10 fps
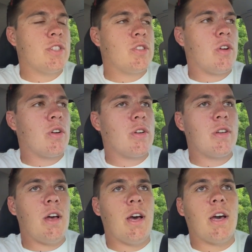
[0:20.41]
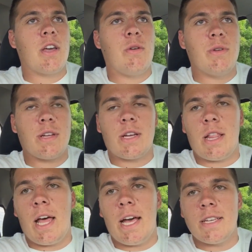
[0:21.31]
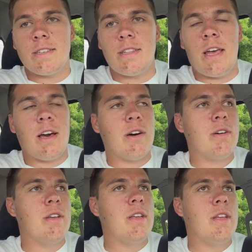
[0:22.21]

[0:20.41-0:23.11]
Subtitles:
to start going to class now.